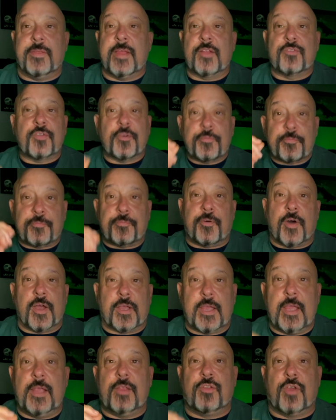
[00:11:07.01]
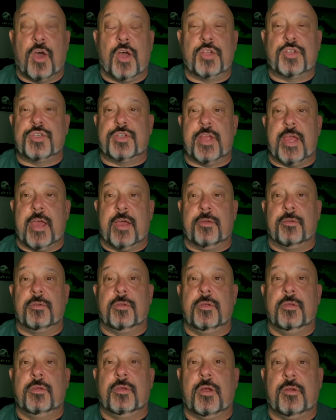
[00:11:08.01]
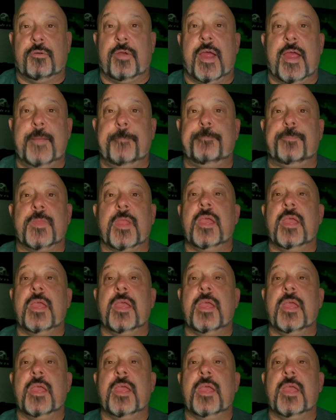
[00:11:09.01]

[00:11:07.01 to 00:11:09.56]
That's a fucking touchdown, all right?